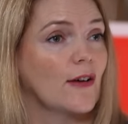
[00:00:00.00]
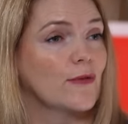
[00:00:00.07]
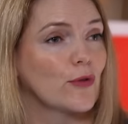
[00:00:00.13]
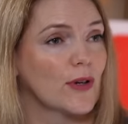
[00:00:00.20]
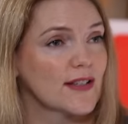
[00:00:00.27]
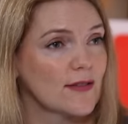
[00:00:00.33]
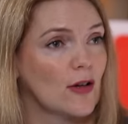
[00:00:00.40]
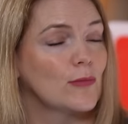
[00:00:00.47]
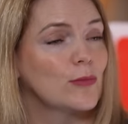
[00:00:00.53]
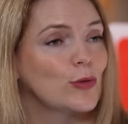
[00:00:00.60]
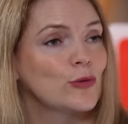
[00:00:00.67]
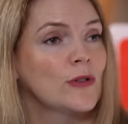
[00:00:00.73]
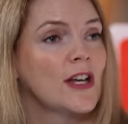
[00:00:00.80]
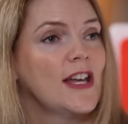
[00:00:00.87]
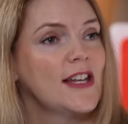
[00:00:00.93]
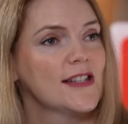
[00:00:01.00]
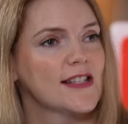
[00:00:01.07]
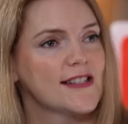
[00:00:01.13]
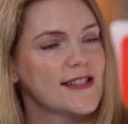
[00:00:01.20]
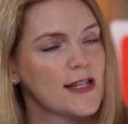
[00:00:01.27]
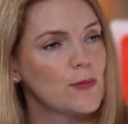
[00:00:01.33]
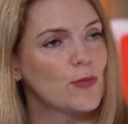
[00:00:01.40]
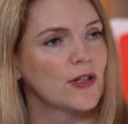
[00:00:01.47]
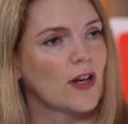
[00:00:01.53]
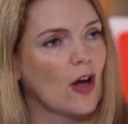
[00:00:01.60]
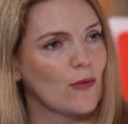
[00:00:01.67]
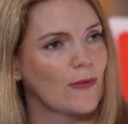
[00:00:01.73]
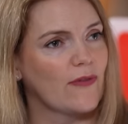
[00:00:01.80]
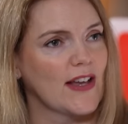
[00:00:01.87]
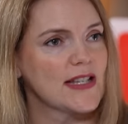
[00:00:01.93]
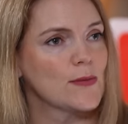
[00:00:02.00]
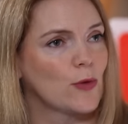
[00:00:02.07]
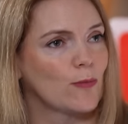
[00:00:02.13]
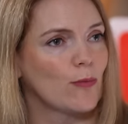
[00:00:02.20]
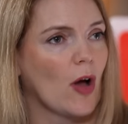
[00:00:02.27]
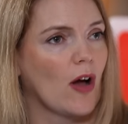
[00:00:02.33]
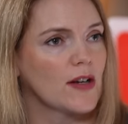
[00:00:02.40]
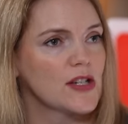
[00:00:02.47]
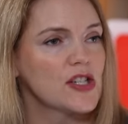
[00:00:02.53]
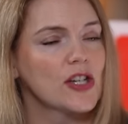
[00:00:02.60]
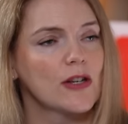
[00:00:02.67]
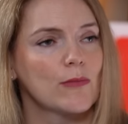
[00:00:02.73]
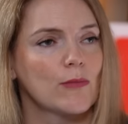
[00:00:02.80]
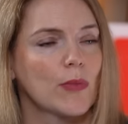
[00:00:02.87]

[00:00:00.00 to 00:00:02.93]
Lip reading: for example, to deepen our investment partnership,